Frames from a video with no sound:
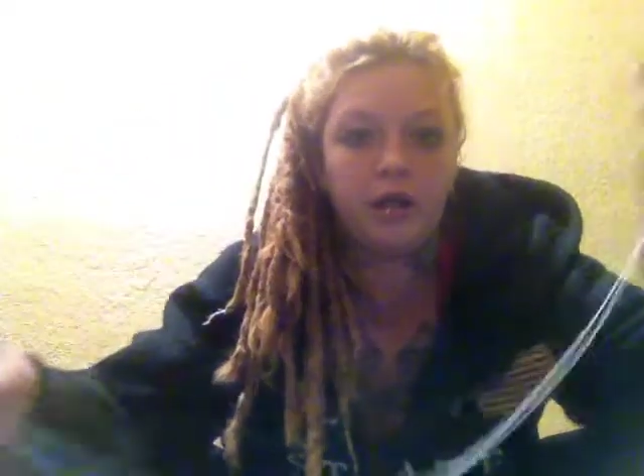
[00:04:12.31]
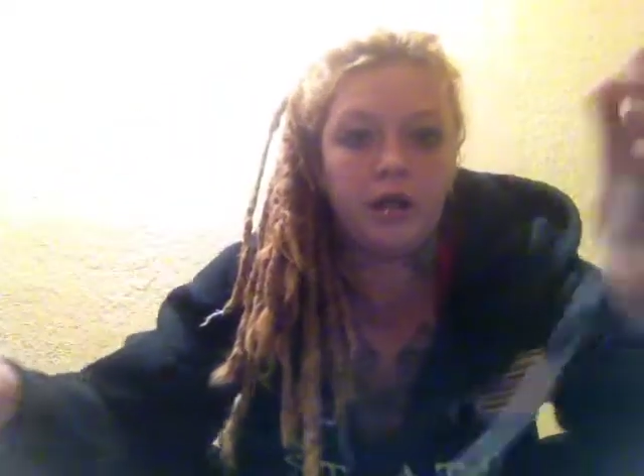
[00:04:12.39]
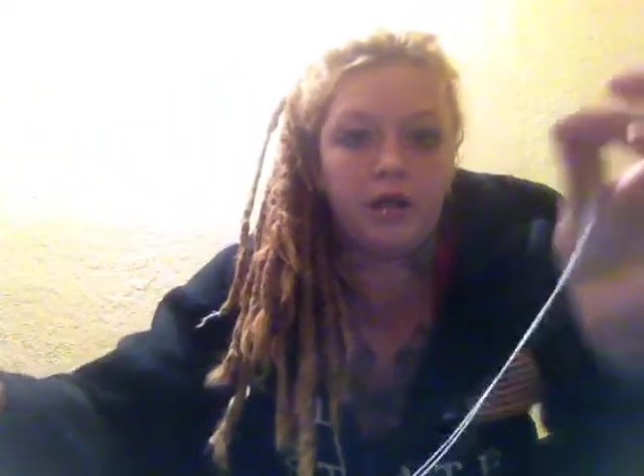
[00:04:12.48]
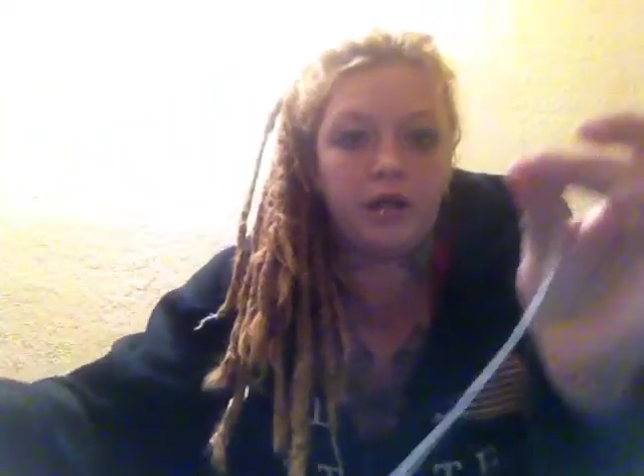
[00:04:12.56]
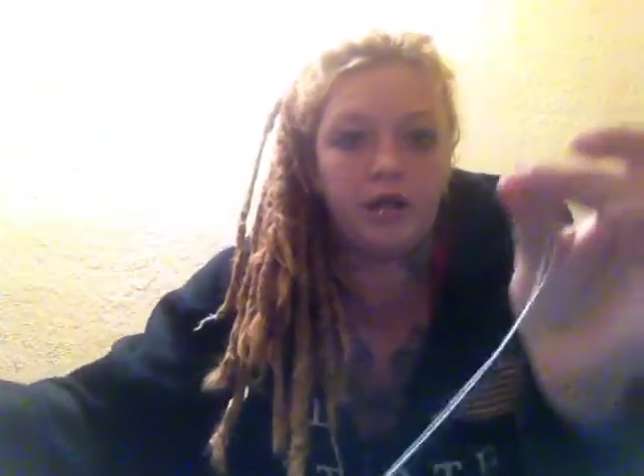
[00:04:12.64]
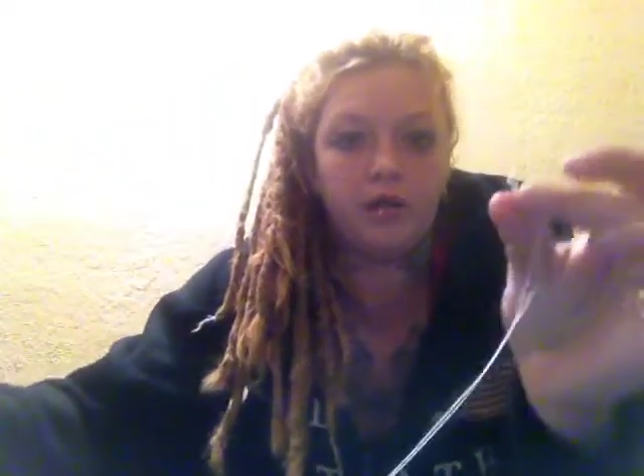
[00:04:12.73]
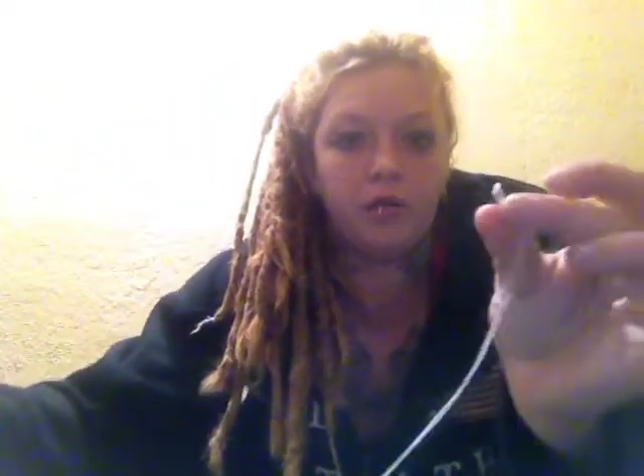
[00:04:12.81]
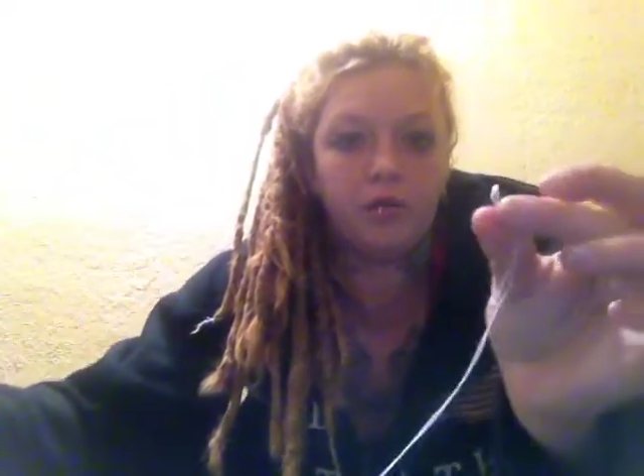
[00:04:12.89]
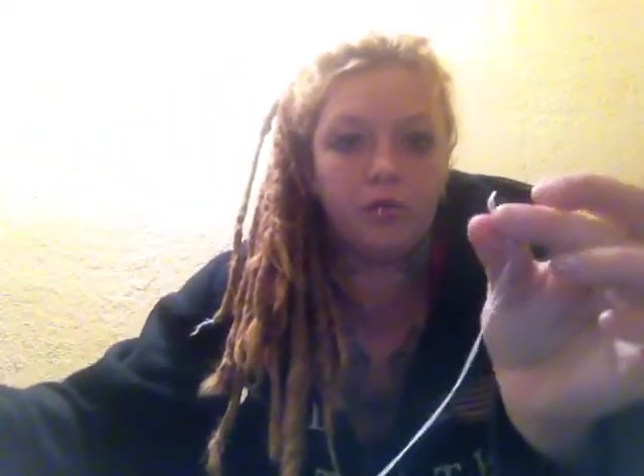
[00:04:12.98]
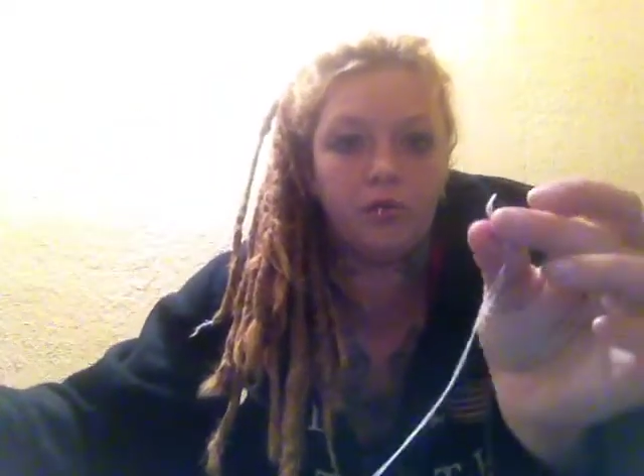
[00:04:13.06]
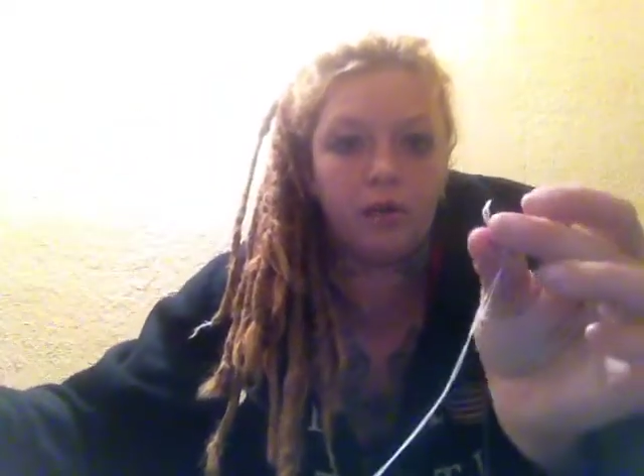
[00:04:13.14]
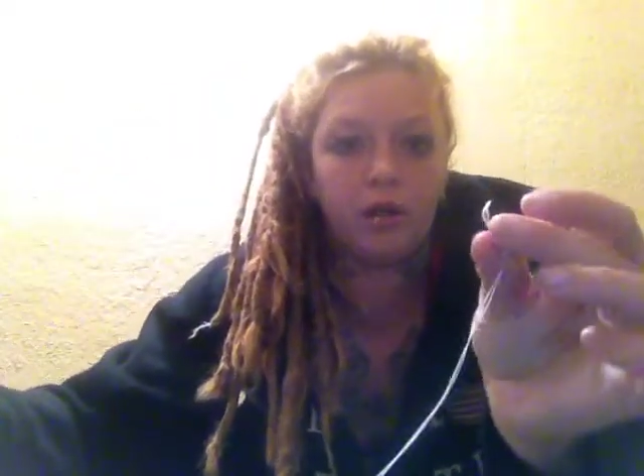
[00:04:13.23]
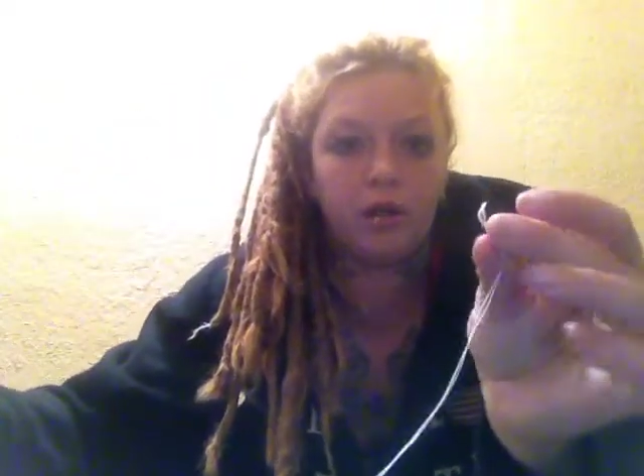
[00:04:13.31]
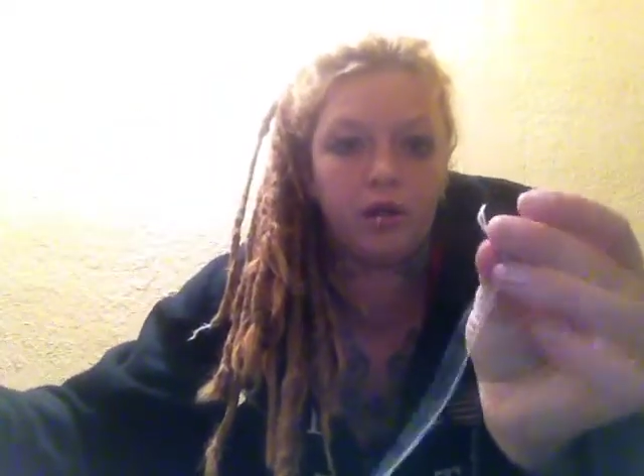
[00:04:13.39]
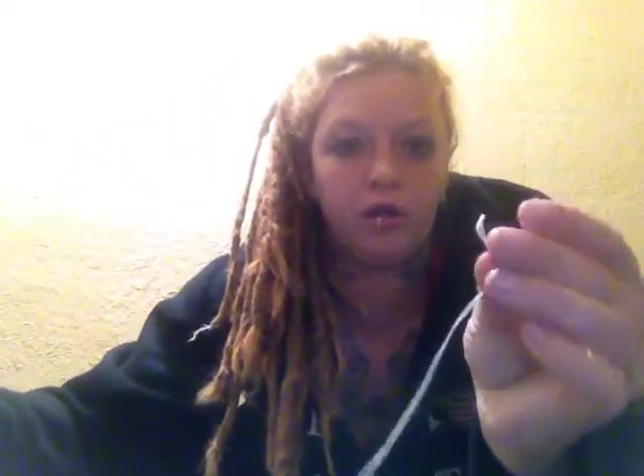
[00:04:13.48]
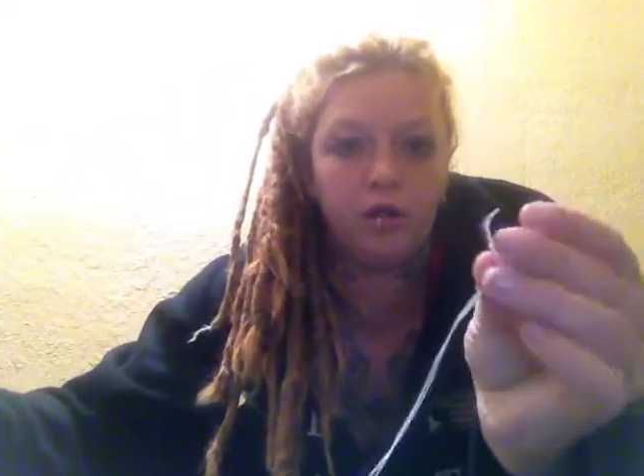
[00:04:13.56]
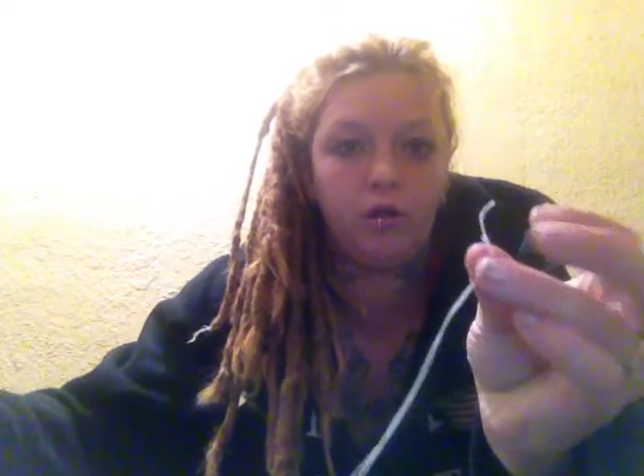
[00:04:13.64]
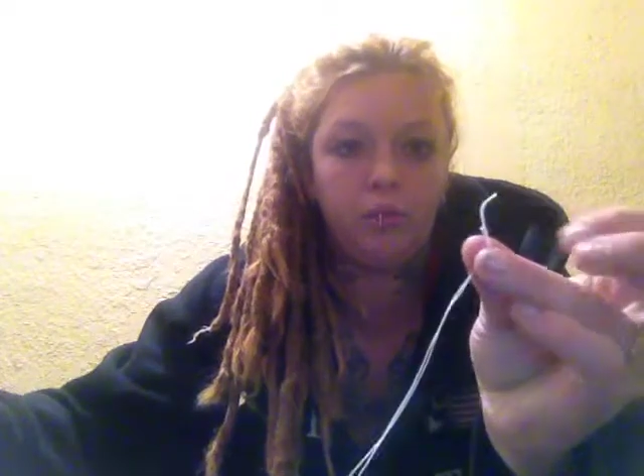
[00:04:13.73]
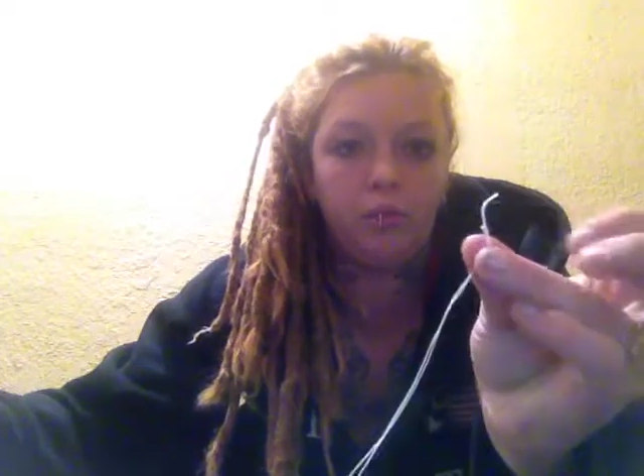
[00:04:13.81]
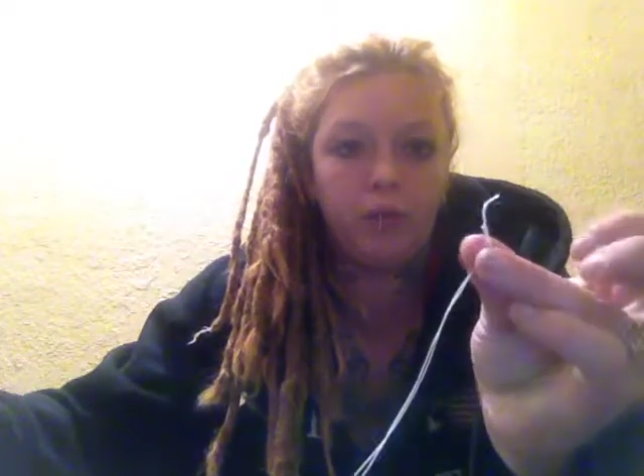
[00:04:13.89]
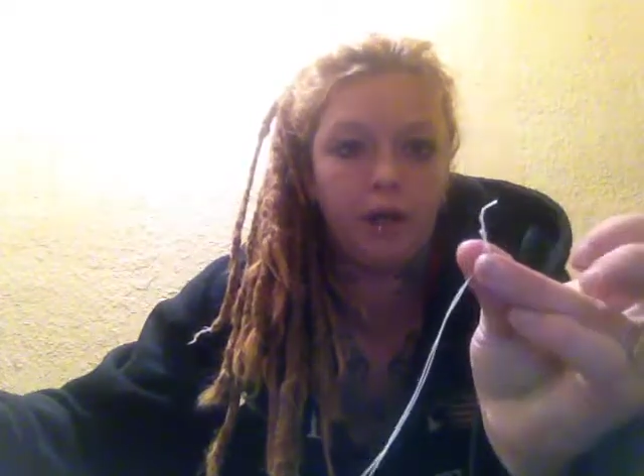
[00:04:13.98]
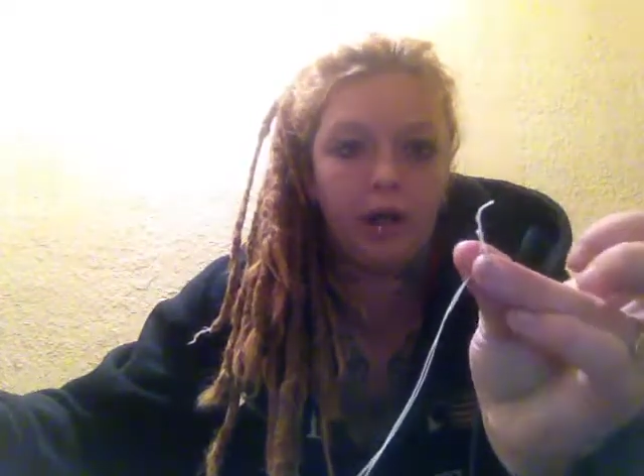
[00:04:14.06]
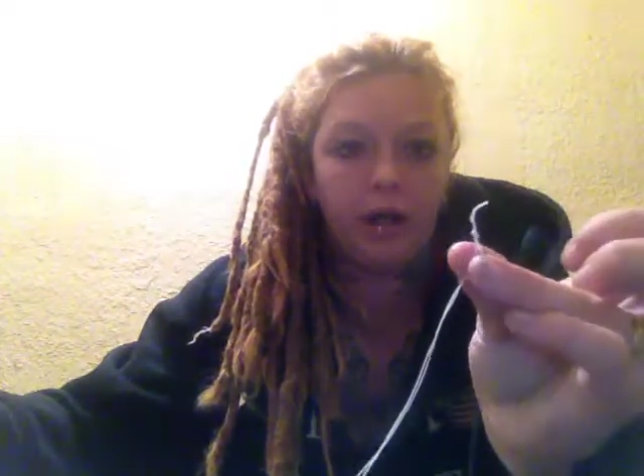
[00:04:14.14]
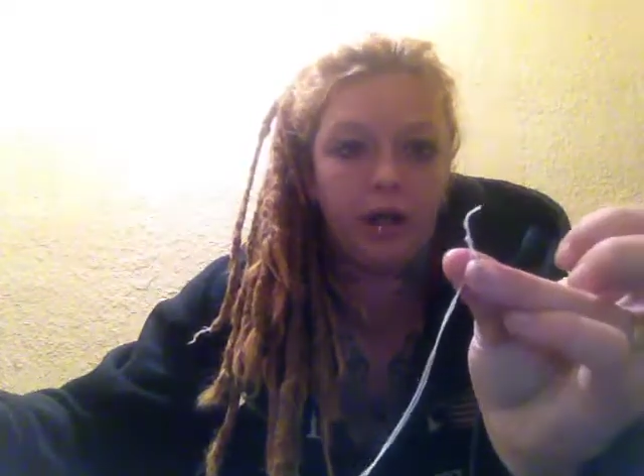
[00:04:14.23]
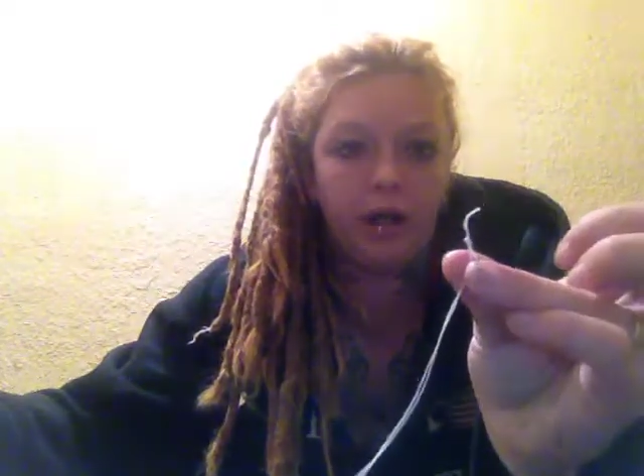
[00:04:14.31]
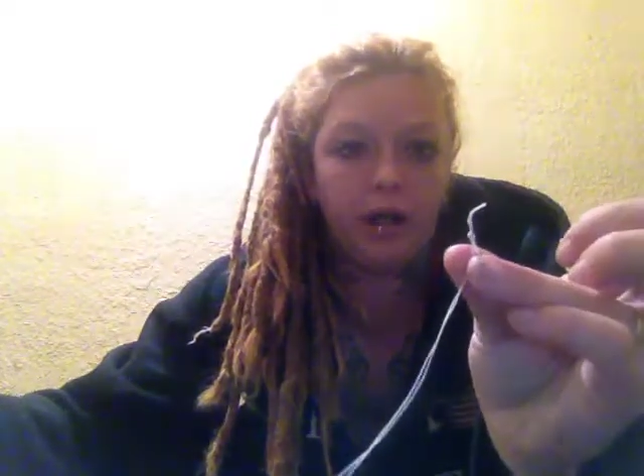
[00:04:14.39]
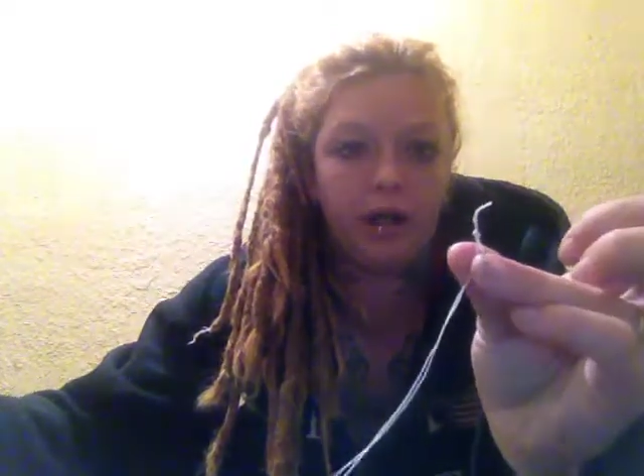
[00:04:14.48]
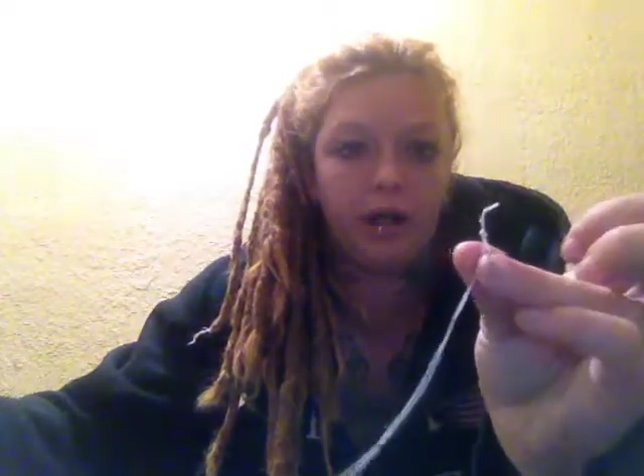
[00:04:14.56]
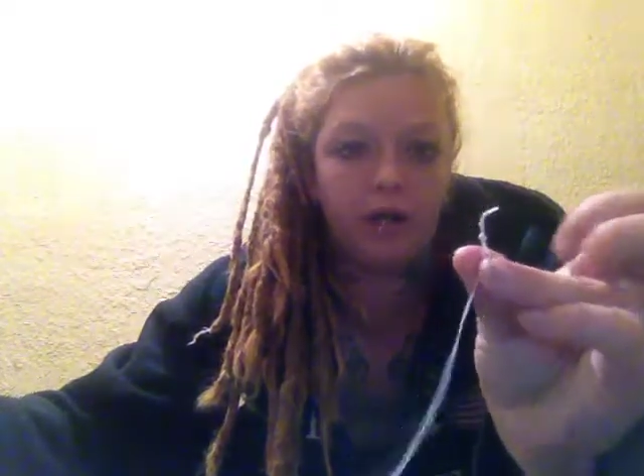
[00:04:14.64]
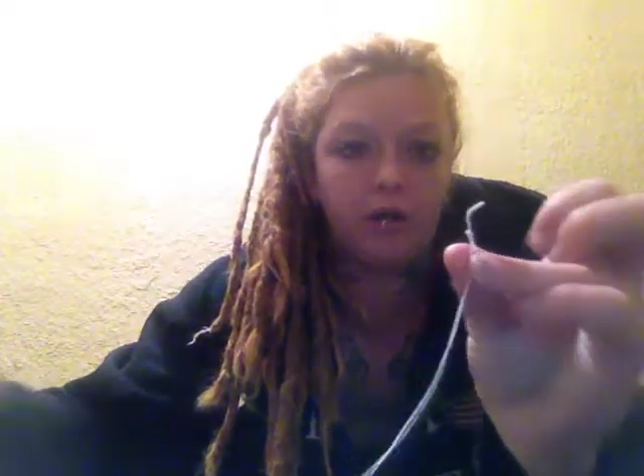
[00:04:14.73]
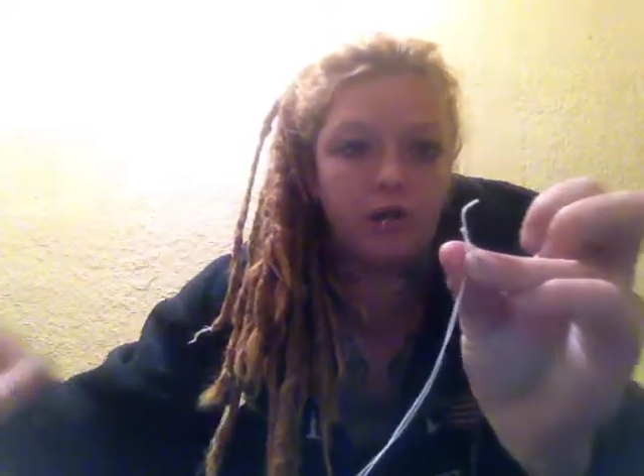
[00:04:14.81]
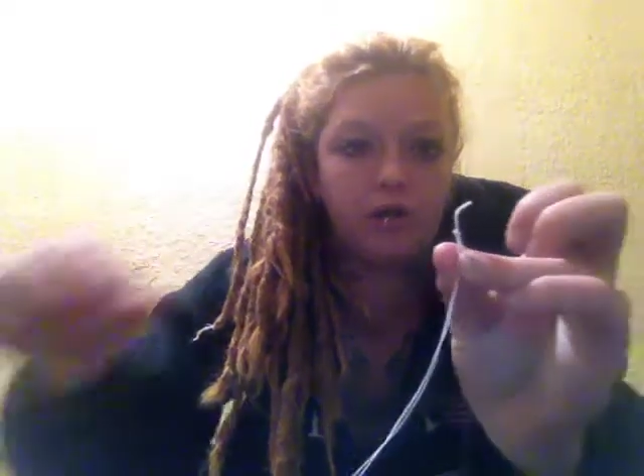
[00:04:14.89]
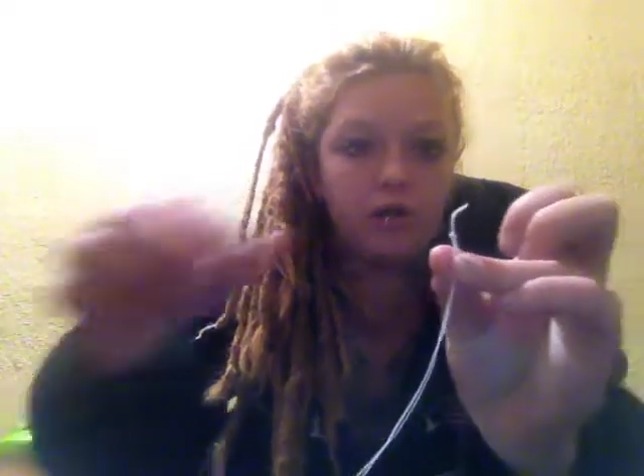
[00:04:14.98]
and then you make a loop and